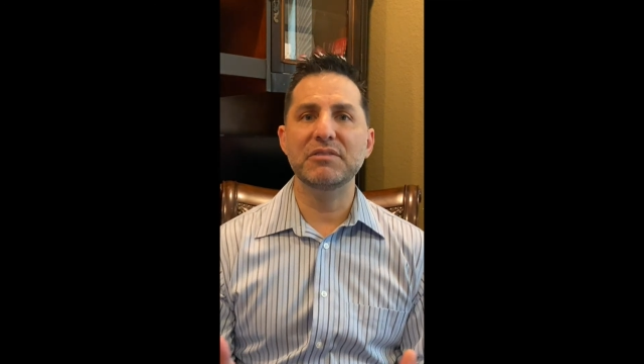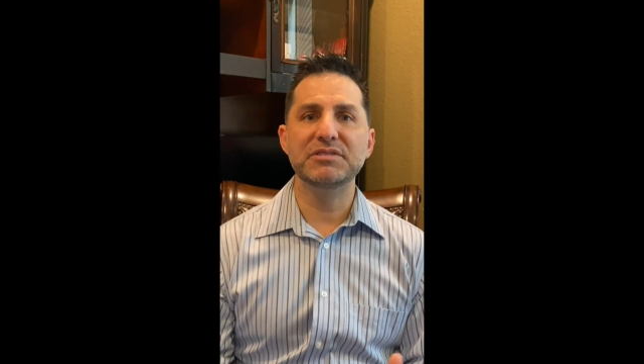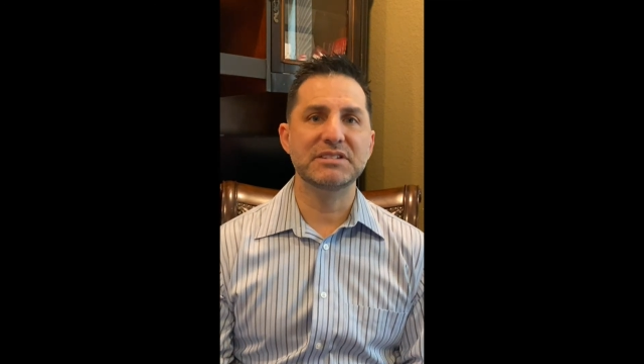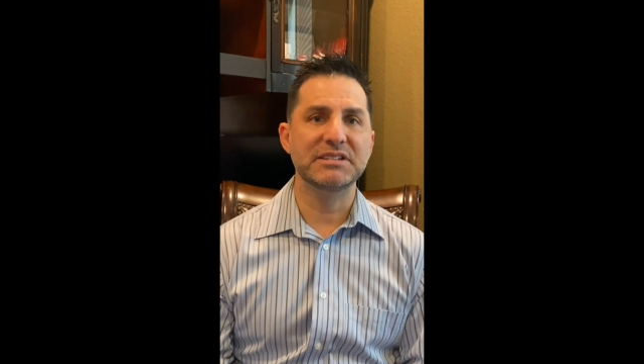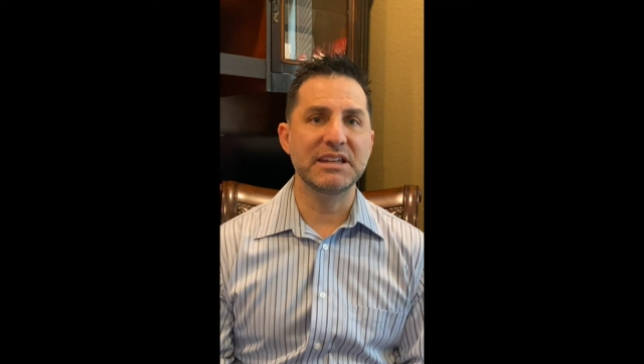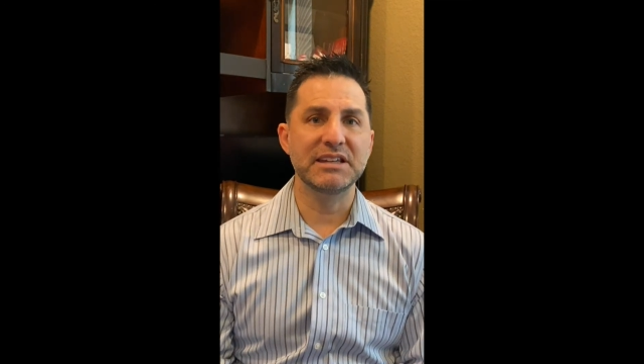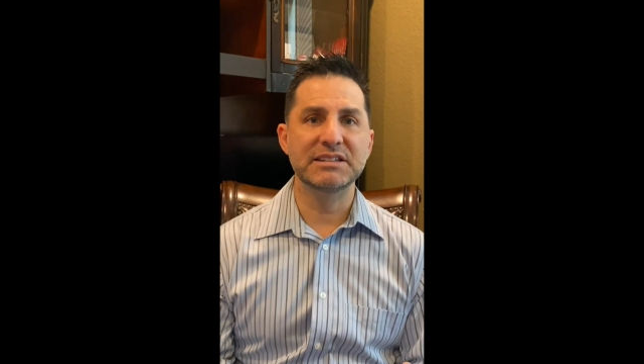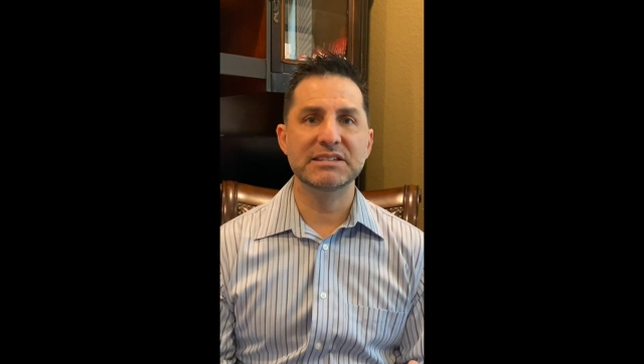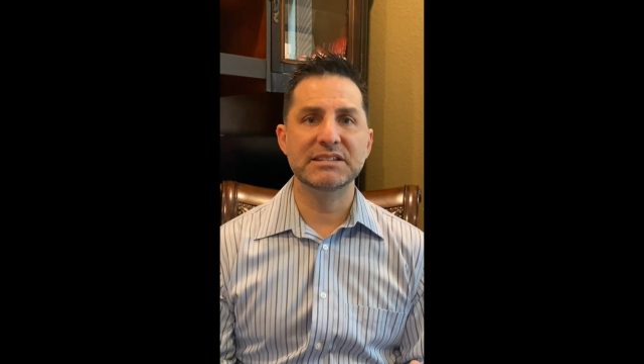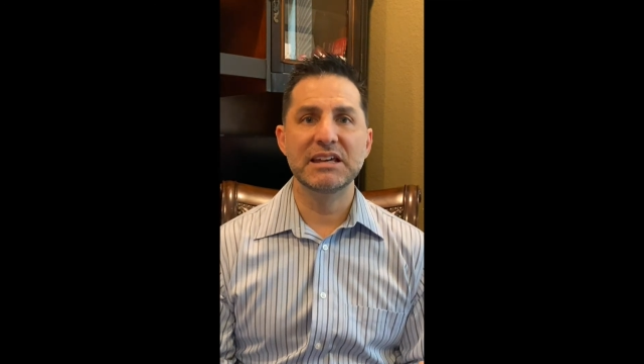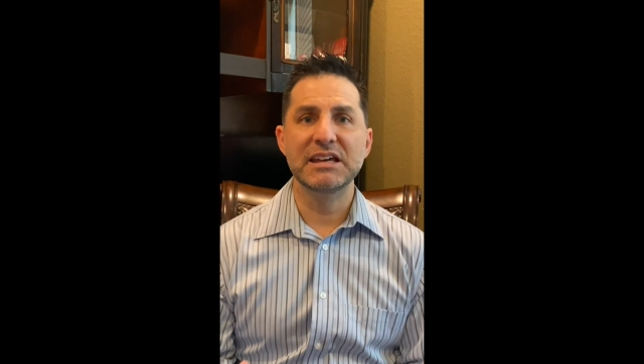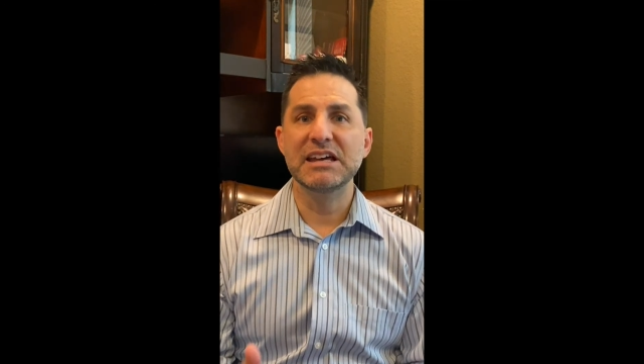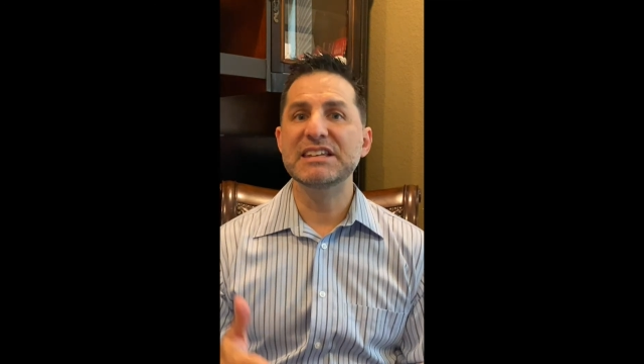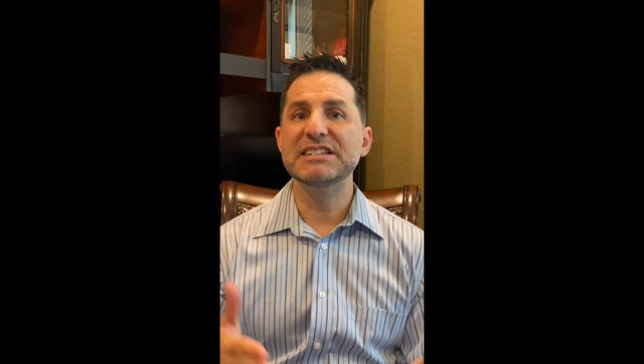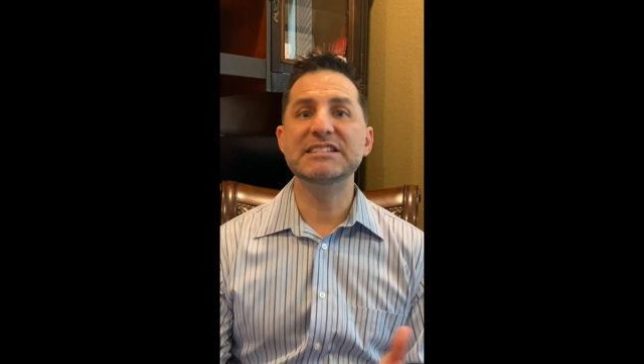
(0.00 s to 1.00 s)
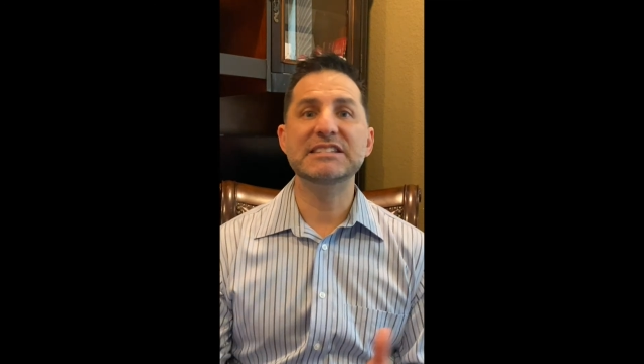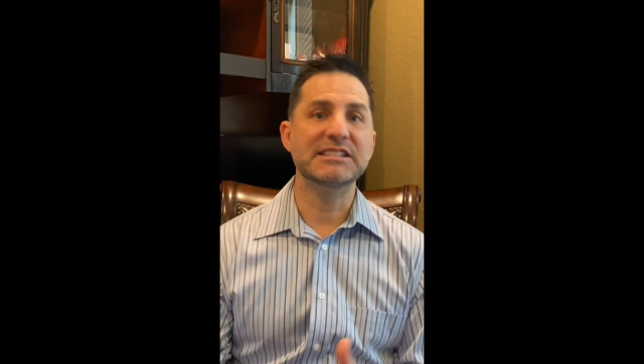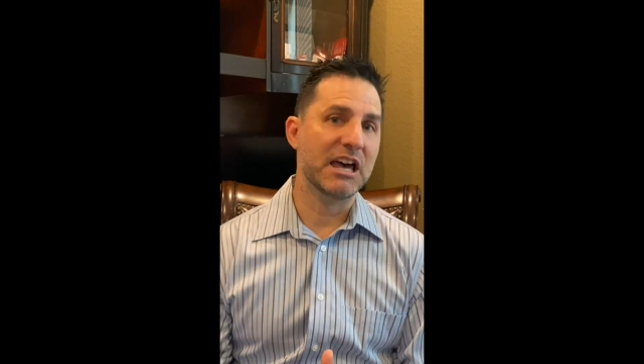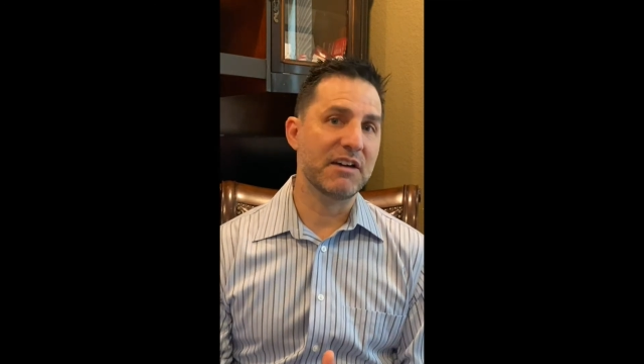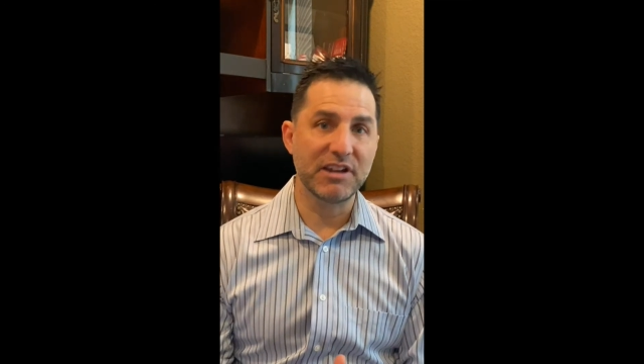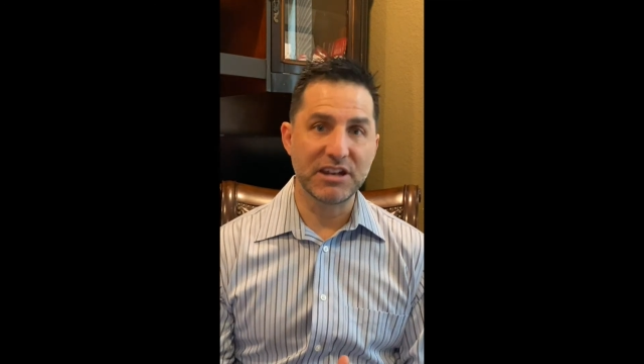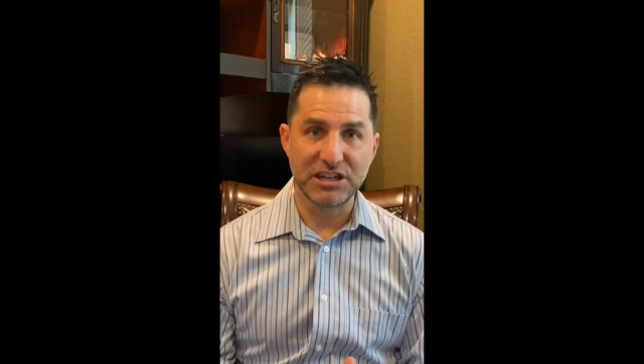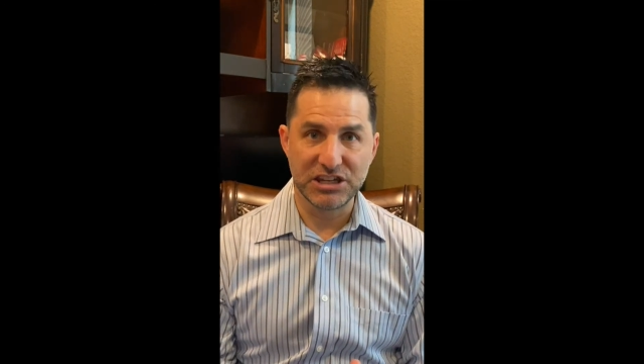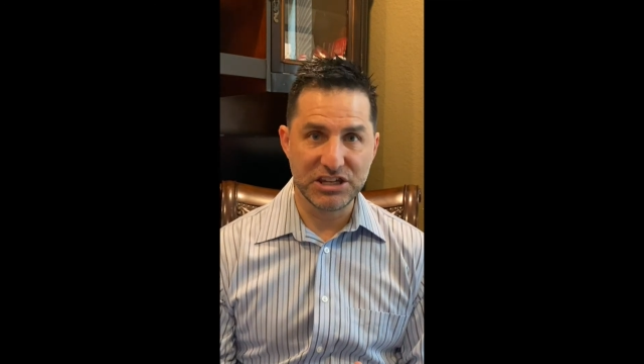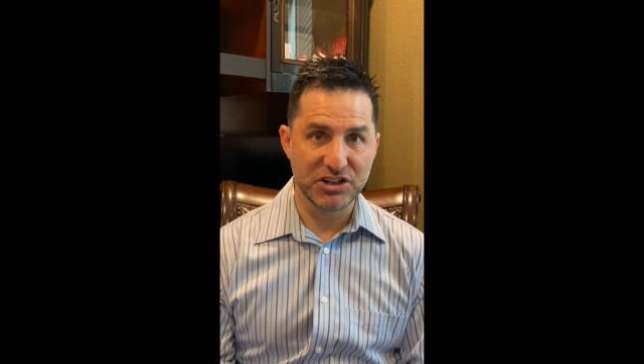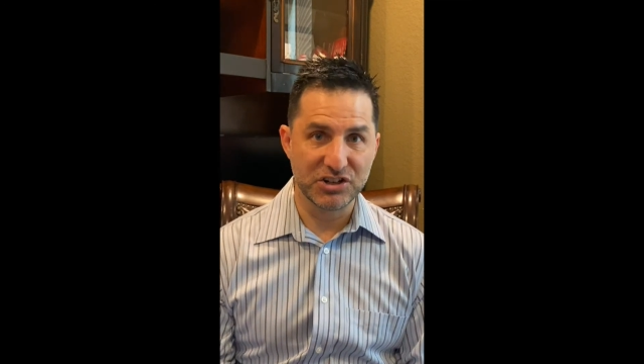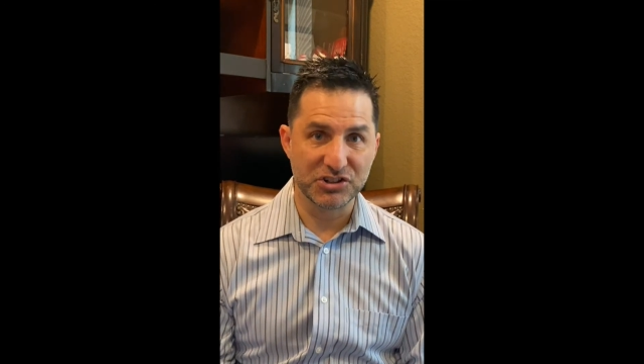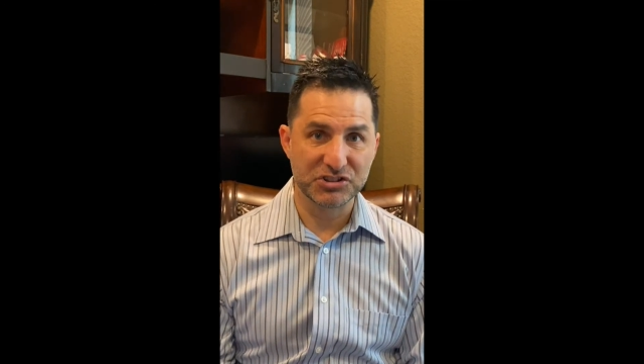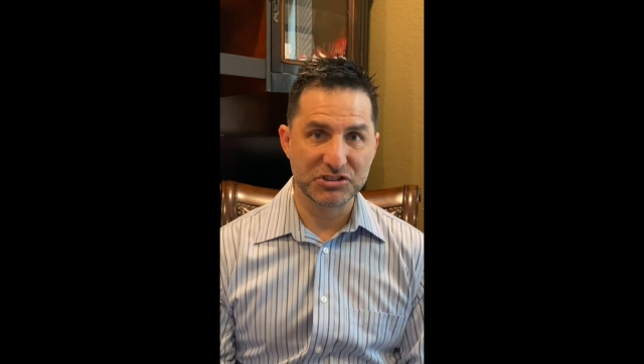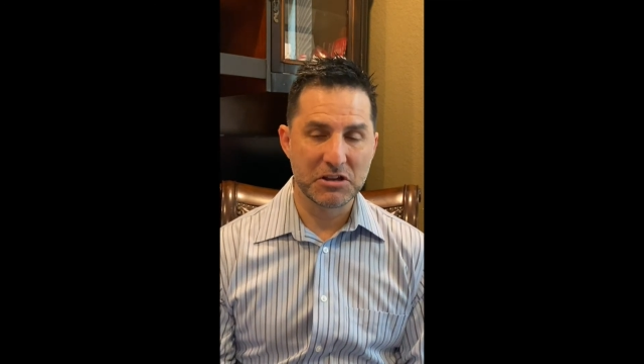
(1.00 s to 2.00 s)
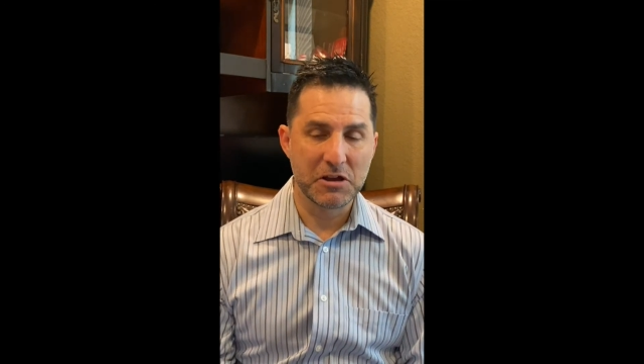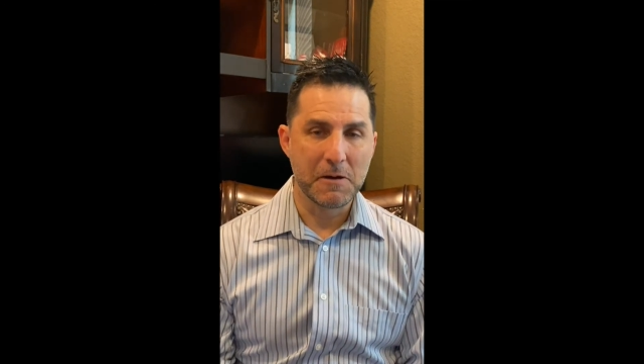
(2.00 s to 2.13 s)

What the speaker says: 6, 7 years,